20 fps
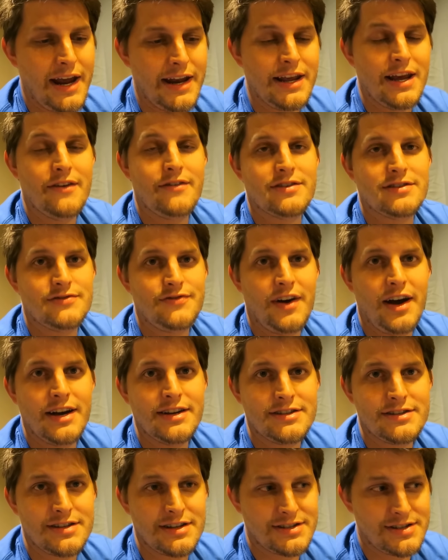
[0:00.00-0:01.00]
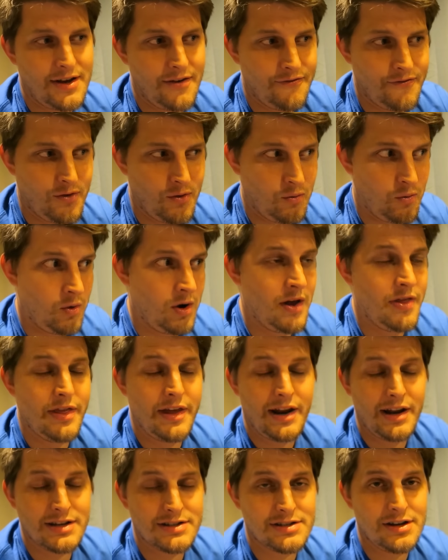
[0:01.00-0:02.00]
any of his fights except for one
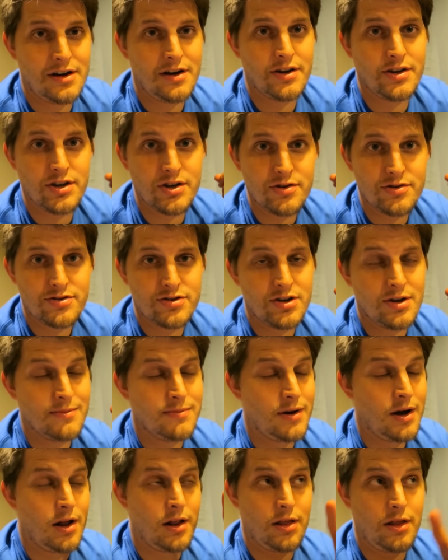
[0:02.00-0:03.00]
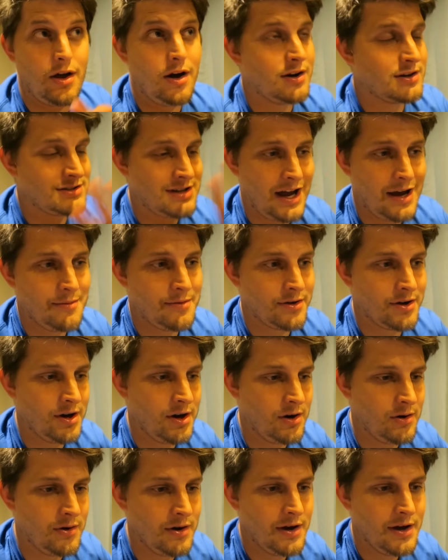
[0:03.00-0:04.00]
that I saw on YouTube a long time
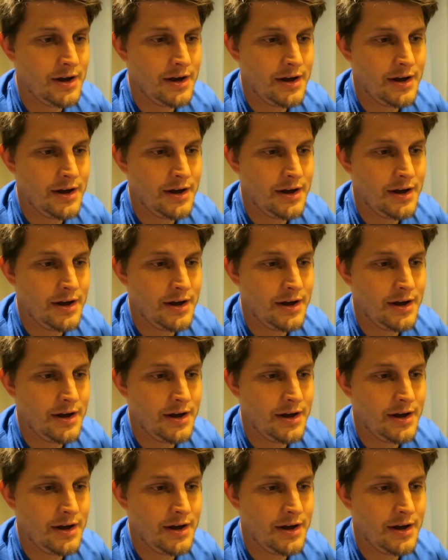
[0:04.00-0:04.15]
ago,